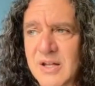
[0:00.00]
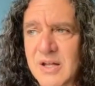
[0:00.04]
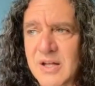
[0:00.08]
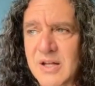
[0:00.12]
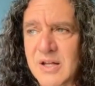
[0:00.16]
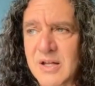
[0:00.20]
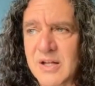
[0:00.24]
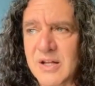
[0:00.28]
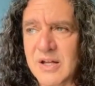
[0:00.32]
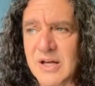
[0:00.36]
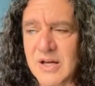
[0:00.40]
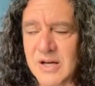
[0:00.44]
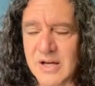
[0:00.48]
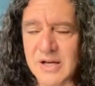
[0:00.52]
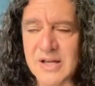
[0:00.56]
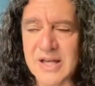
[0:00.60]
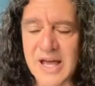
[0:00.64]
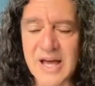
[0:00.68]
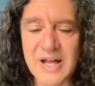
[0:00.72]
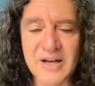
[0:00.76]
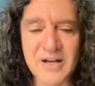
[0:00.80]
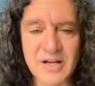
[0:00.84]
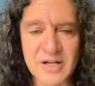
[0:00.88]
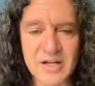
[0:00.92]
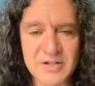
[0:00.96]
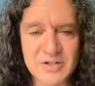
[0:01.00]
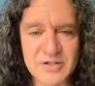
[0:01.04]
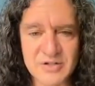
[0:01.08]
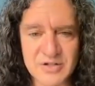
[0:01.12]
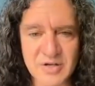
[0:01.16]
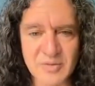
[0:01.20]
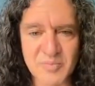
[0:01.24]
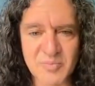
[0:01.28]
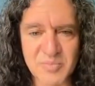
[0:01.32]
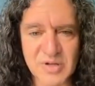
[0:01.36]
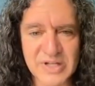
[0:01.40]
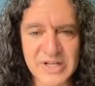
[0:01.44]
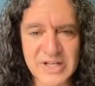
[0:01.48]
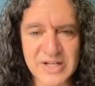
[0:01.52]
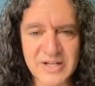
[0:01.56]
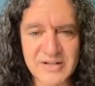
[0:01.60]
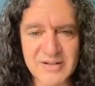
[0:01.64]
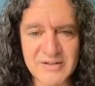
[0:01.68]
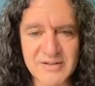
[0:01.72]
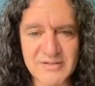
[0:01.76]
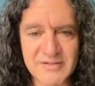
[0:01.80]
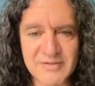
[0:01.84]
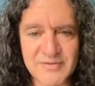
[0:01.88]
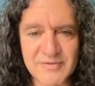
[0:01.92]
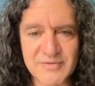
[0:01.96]
it, again, a complete
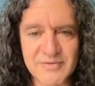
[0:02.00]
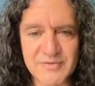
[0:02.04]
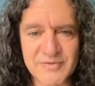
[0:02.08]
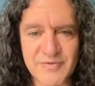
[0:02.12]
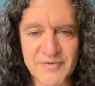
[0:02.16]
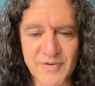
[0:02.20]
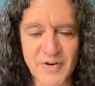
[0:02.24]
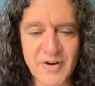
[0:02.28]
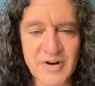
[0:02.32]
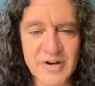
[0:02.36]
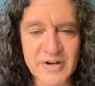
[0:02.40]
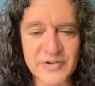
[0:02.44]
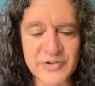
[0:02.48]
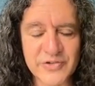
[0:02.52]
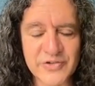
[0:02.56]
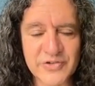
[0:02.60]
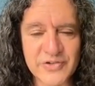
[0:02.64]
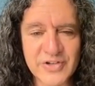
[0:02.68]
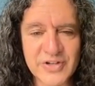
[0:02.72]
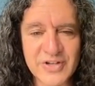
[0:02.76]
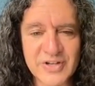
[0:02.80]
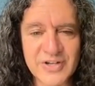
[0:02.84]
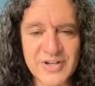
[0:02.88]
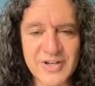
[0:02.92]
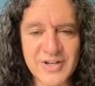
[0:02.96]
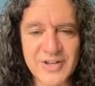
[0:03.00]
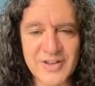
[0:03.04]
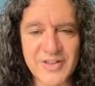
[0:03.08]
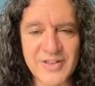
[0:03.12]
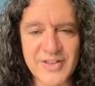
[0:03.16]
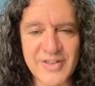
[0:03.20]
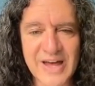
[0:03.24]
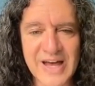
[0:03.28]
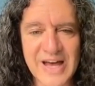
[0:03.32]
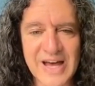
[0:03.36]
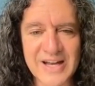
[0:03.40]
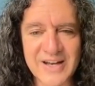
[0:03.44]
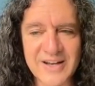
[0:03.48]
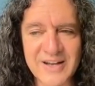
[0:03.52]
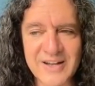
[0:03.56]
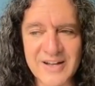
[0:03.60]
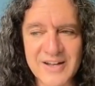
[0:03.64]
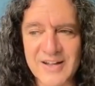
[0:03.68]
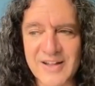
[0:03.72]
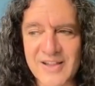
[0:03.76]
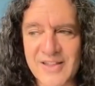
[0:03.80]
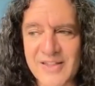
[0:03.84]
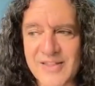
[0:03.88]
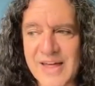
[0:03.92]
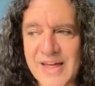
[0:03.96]
farce that mm-hmm
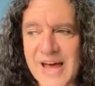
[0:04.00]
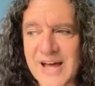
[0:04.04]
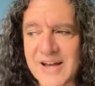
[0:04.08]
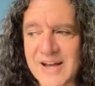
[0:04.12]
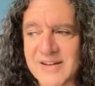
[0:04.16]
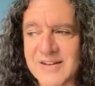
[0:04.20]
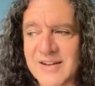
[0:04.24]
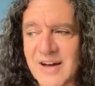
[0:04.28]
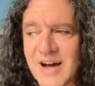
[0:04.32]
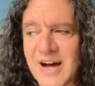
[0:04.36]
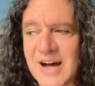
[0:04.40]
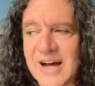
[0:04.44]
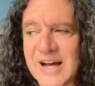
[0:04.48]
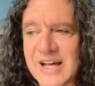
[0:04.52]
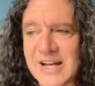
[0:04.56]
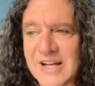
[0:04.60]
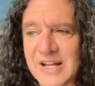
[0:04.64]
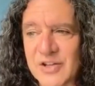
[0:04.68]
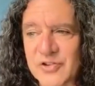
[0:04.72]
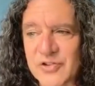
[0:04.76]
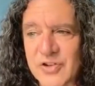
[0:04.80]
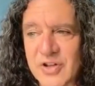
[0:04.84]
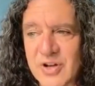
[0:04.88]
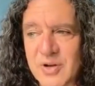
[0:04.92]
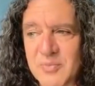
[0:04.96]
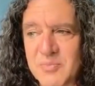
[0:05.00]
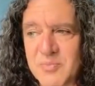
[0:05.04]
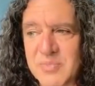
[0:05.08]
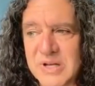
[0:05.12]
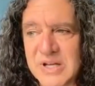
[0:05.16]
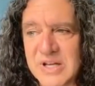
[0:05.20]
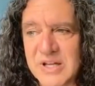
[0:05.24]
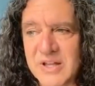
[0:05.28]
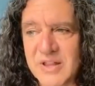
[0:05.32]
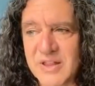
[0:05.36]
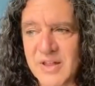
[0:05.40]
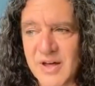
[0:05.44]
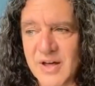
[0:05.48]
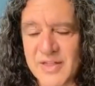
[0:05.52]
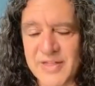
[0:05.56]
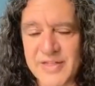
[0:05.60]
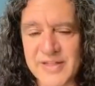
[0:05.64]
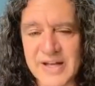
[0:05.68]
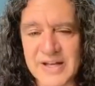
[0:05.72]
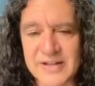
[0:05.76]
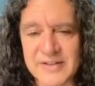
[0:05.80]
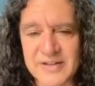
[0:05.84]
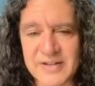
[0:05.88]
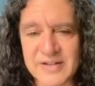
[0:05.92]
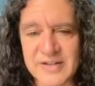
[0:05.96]
that diet is going to be the
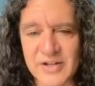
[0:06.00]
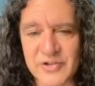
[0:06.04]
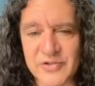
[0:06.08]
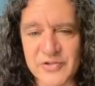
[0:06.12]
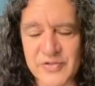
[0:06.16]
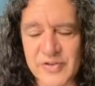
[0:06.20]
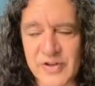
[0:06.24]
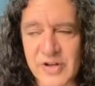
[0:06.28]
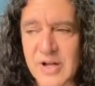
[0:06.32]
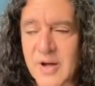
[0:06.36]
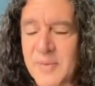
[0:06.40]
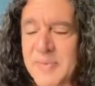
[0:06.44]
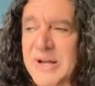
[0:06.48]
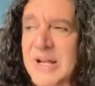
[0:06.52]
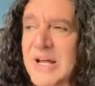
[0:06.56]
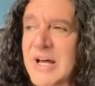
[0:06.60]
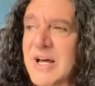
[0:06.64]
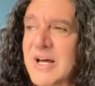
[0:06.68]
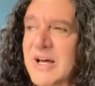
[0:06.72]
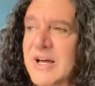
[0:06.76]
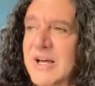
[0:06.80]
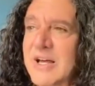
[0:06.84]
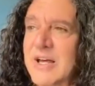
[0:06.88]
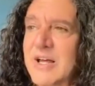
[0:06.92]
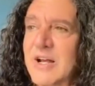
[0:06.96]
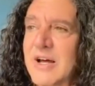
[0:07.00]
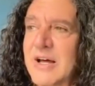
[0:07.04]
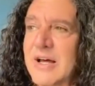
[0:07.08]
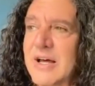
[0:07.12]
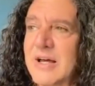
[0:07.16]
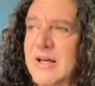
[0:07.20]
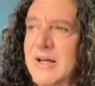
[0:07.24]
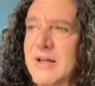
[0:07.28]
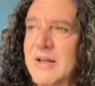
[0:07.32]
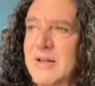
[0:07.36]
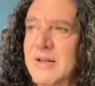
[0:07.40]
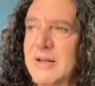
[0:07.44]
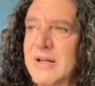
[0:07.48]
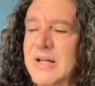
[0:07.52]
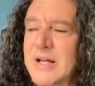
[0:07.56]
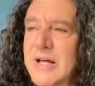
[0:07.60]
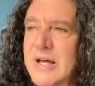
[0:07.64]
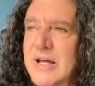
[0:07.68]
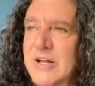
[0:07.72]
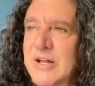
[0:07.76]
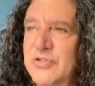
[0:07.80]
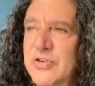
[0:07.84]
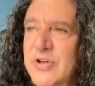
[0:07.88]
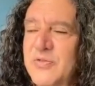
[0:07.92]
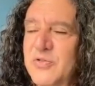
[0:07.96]
thing that does fill. I mean, it, it,
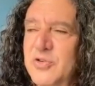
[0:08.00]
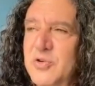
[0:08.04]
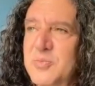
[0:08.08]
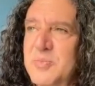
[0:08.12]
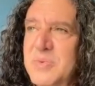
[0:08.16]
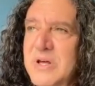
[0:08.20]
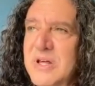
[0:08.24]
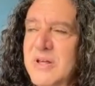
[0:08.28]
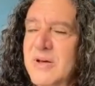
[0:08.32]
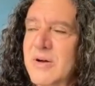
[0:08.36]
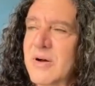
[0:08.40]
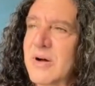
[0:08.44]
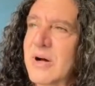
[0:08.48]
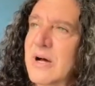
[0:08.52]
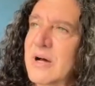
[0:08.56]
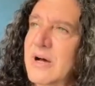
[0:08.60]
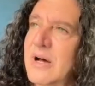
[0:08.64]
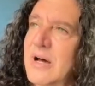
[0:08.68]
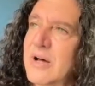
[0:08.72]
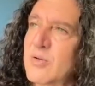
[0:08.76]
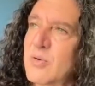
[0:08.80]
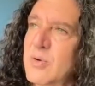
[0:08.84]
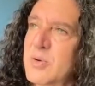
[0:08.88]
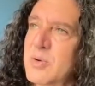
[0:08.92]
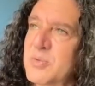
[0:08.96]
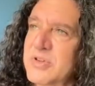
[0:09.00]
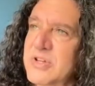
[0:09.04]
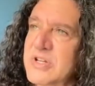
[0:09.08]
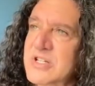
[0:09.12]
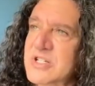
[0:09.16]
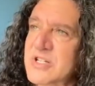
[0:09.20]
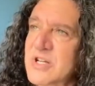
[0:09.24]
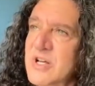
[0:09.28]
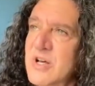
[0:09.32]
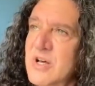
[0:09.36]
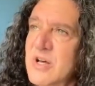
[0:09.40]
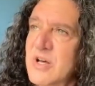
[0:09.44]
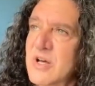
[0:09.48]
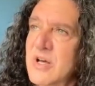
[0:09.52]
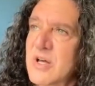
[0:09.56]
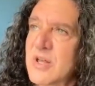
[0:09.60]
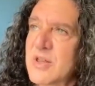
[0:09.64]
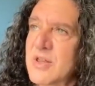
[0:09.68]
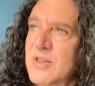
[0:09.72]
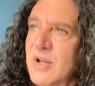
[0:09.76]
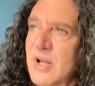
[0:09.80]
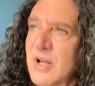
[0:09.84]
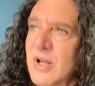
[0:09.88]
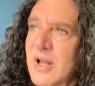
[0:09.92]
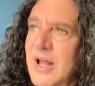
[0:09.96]
it seems to be, I don't want to put this,
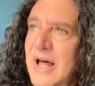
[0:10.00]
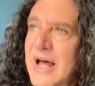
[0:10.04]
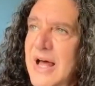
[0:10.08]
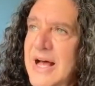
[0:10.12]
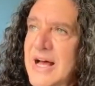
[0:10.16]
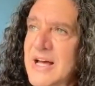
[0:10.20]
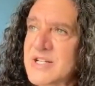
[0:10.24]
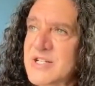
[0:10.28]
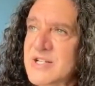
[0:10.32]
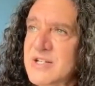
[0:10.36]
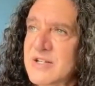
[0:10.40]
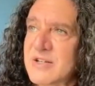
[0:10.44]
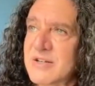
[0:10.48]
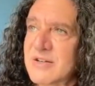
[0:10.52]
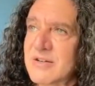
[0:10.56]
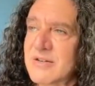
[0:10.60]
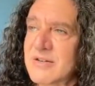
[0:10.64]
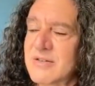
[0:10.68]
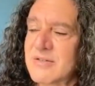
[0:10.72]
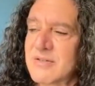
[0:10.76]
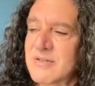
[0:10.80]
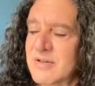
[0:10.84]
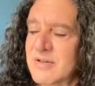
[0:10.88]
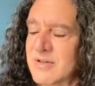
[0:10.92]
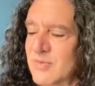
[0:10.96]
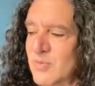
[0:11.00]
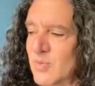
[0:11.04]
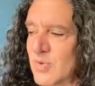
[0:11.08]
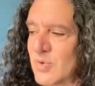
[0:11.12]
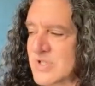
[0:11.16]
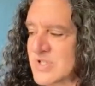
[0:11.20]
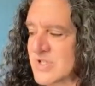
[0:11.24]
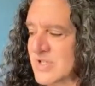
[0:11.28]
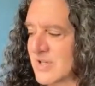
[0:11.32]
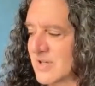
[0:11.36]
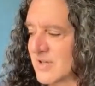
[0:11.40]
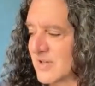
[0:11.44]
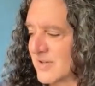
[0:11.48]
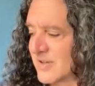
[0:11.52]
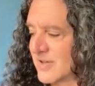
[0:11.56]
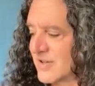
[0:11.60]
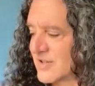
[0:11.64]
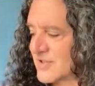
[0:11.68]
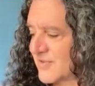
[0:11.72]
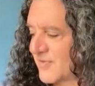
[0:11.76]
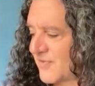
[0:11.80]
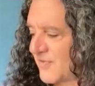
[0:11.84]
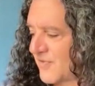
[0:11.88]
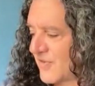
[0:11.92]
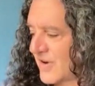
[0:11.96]
the last, what's the, there's
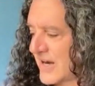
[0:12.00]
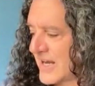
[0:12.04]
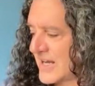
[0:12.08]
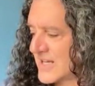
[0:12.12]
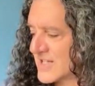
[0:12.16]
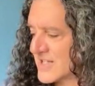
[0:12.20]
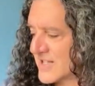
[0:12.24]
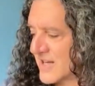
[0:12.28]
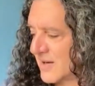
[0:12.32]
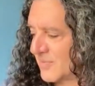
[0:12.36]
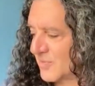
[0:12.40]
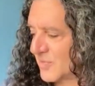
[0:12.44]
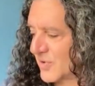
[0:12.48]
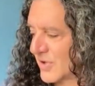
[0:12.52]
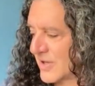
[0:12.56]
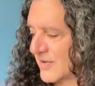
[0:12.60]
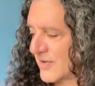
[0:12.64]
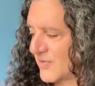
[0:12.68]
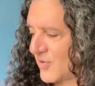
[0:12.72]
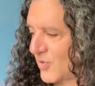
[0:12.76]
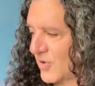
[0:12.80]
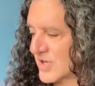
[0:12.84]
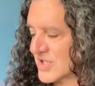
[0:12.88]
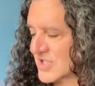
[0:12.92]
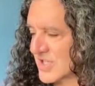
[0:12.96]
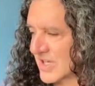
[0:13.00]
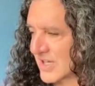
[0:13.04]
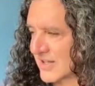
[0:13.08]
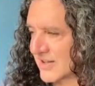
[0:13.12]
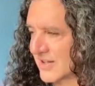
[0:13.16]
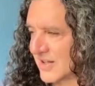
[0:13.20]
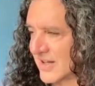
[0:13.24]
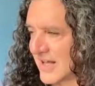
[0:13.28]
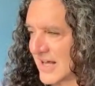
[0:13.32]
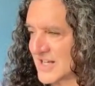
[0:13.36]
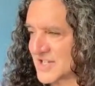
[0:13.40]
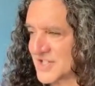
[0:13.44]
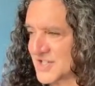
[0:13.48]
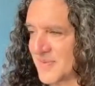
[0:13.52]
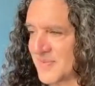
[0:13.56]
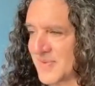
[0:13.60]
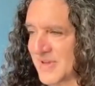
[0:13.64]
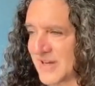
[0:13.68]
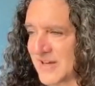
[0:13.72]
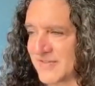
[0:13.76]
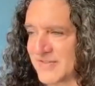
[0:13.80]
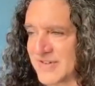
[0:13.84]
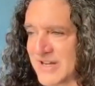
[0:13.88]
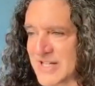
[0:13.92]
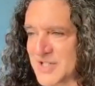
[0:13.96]
a phrase that I'm looking for. It's like the last something
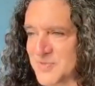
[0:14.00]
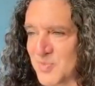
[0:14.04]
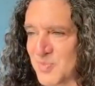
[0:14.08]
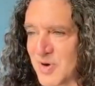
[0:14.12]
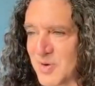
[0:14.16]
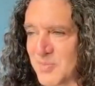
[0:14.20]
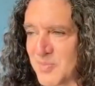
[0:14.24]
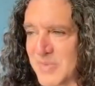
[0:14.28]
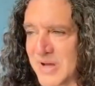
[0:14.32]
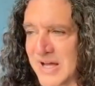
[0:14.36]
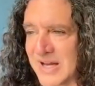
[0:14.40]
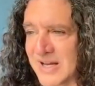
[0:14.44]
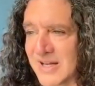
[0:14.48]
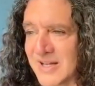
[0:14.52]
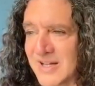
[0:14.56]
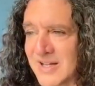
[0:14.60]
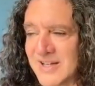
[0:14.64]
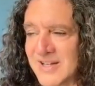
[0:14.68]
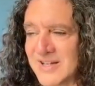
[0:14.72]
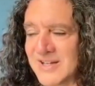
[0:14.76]
of desperate men.